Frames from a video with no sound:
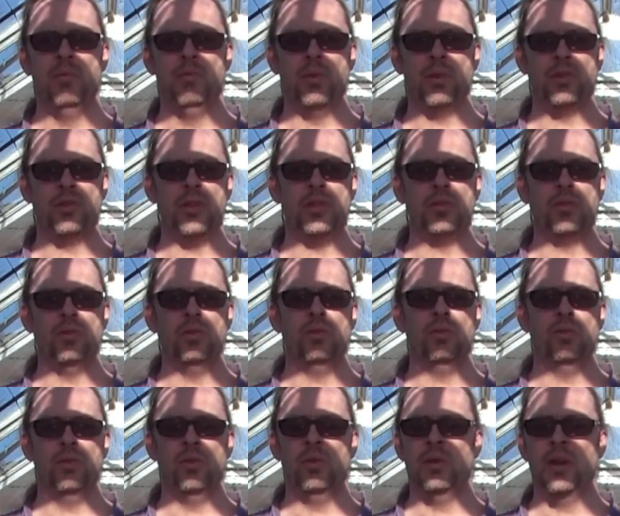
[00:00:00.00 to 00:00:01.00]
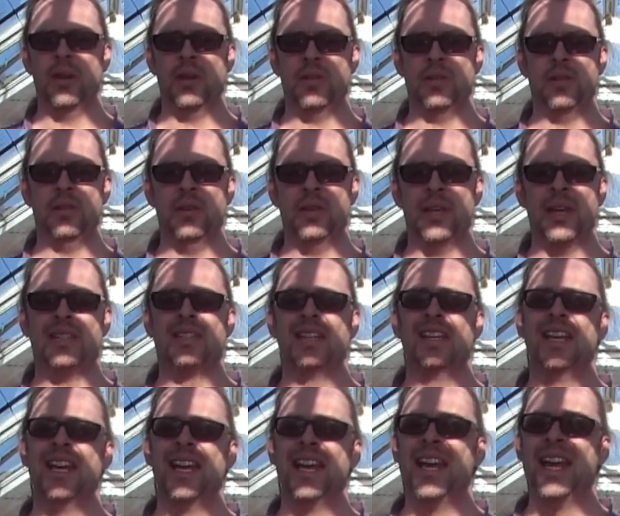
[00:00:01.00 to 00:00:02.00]
bushes or anything like that,
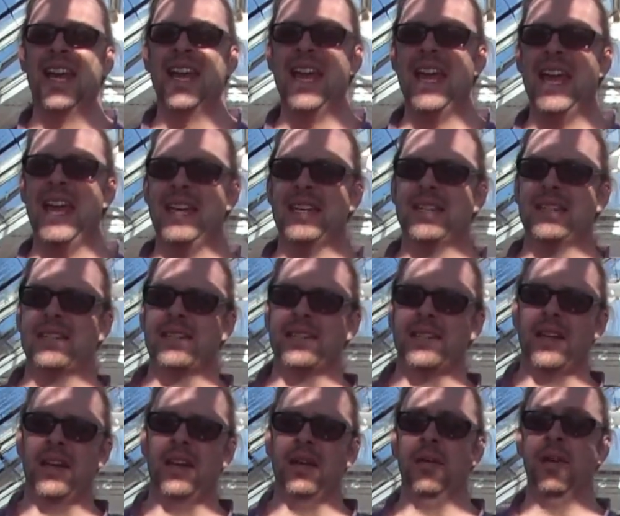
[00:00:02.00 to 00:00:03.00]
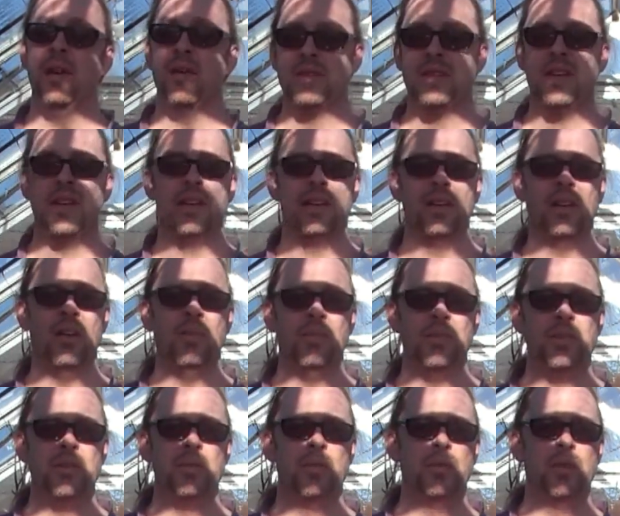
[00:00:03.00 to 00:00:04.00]
it's and obviously in an
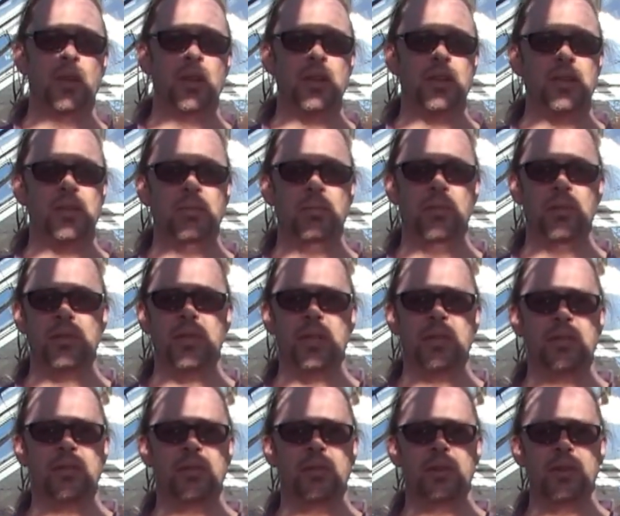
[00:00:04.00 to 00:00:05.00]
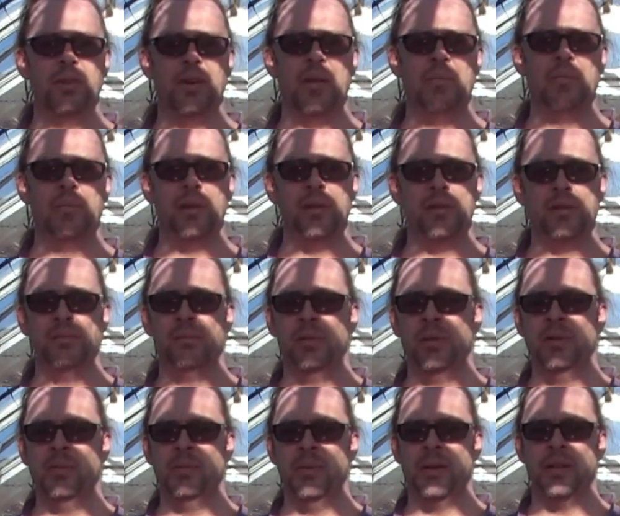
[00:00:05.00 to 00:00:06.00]
allotment you're more likely to put in sort of cranberries and
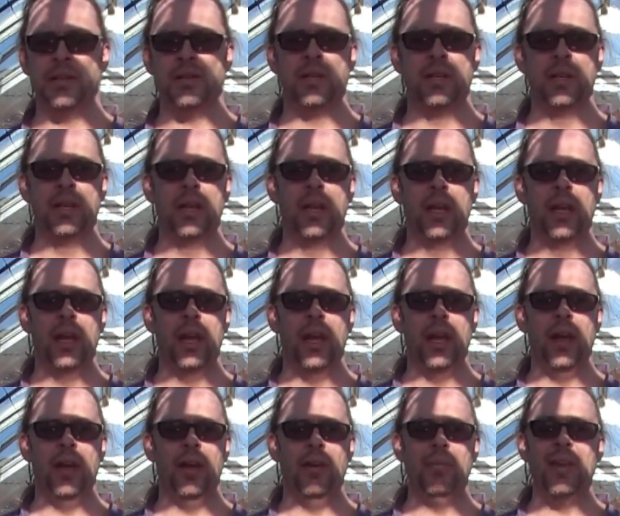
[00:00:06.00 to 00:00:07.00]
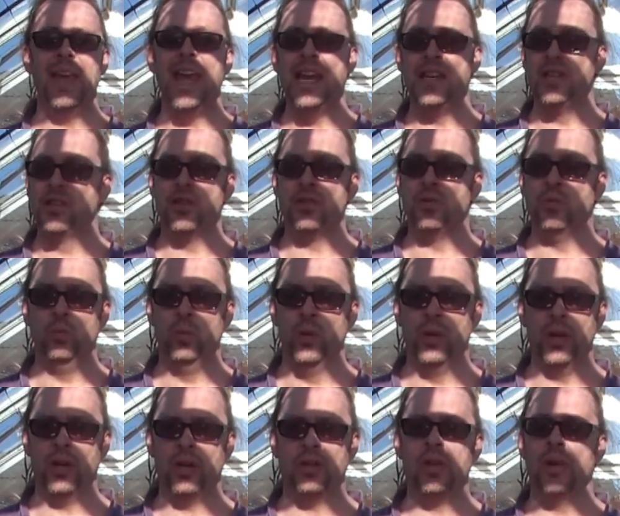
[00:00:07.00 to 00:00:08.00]
blueberries. It doesn't
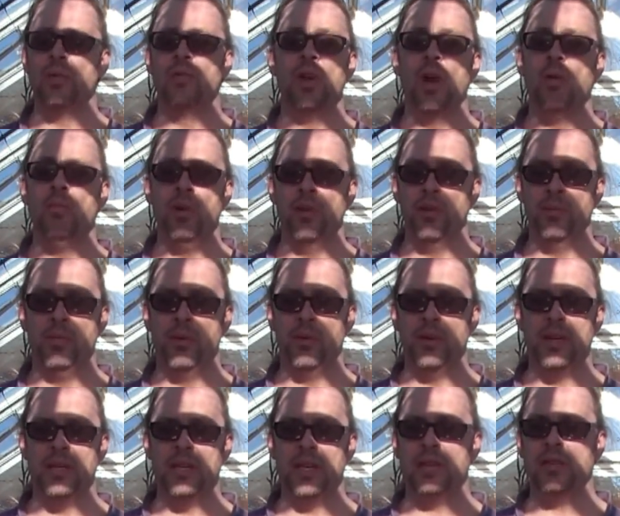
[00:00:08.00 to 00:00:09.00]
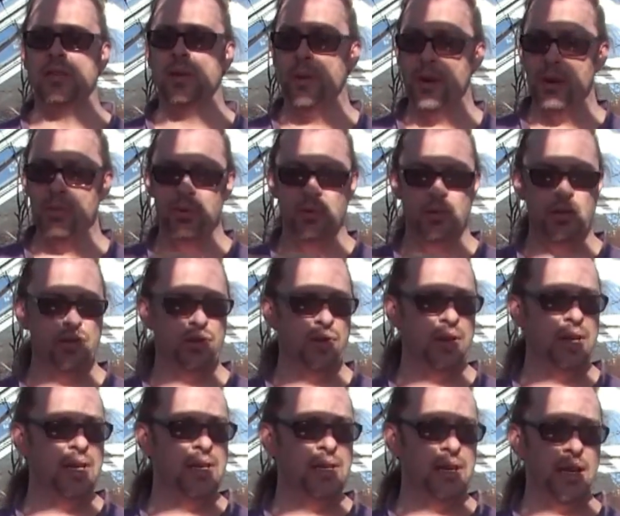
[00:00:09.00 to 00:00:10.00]
work, so don't bother putting it in. So when I put the
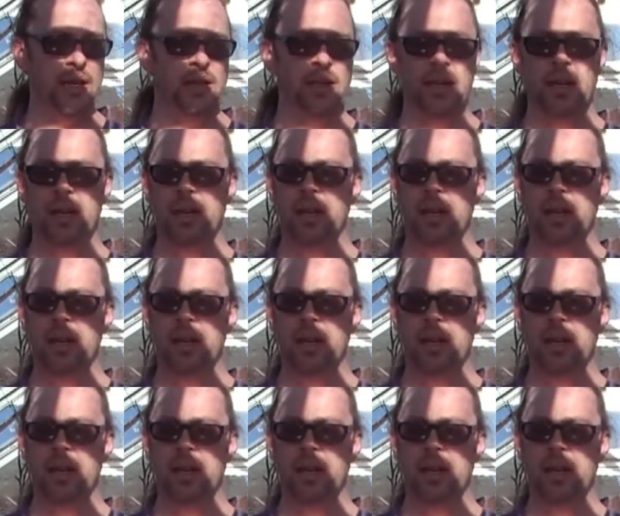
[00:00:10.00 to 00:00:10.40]
trees in